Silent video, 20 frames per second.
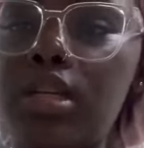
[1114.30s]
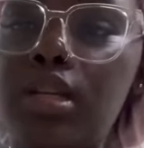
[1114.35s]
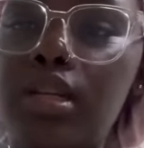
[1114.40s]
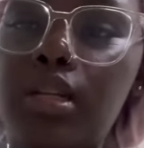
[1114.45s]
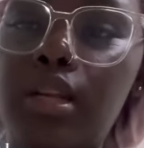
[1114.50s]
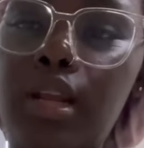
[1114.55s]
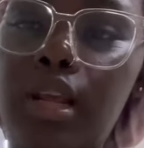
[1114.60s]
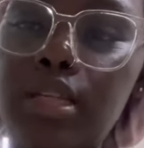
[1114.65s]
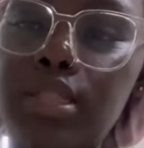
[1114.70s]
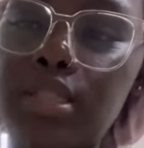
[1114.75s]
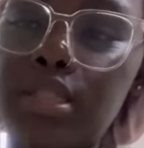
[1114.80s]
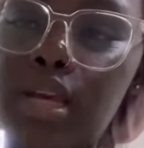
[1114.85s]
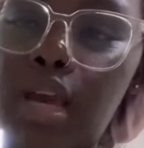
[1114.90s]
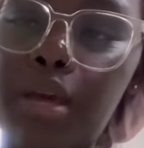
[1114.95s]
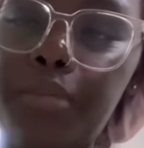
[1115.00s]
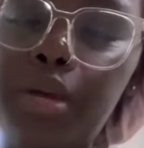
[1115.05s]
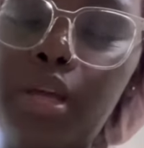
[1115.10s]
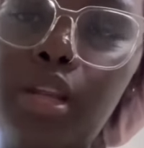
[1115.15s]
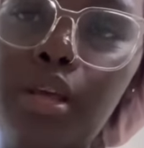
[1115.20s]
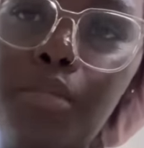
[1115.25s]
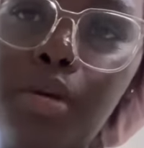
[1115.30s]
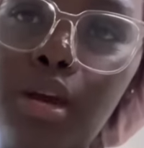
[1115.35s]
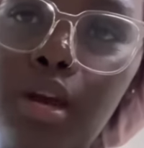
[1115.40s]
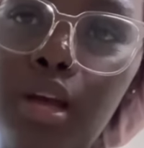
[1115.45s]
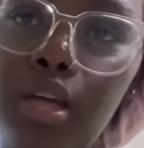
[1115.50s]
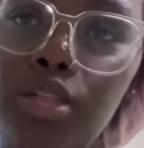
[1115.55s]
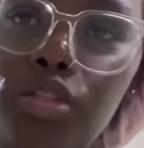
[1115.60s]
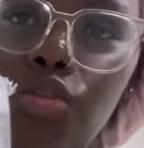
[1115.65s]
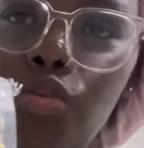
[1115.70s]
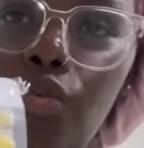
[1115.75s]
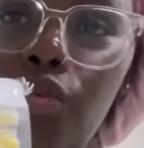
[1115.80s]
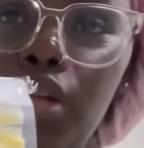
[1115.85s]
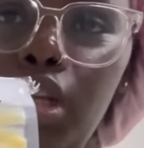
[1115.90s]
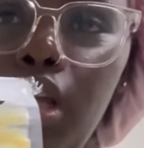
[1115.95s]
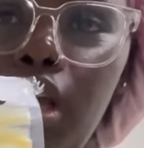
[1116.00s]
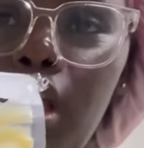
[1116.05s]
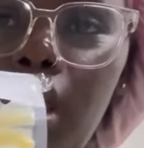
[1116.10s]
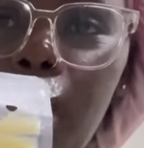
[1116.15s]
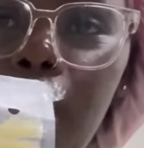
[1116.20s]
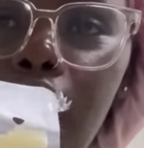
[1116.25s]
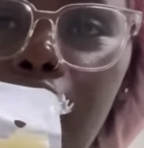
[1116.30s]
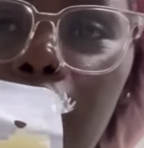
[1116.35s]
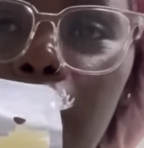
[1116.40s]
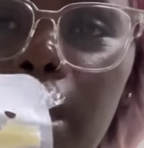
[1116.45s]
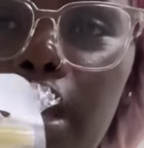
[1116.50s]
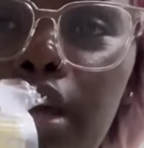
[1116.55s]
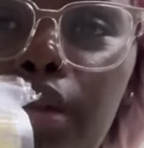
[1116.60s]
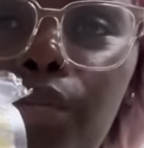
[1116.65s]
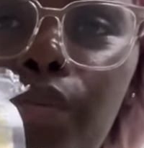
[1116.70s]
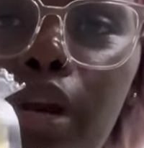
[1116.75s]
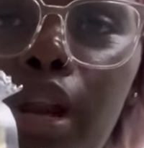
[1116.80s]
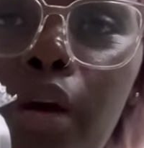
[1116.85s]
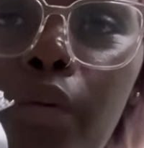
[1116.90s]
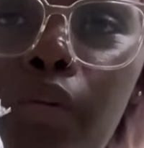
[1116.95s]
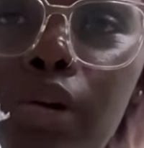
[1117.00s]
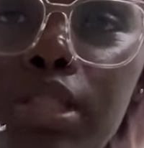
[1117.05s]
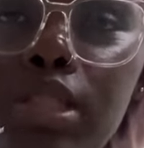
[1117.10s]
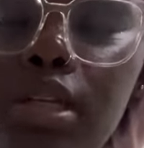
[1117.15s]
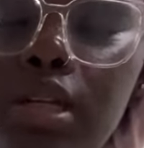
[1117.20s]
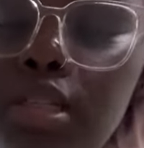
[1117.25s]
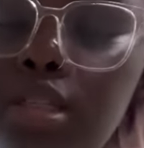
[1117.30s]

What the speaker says: it last time, and then I told, and when I wanted a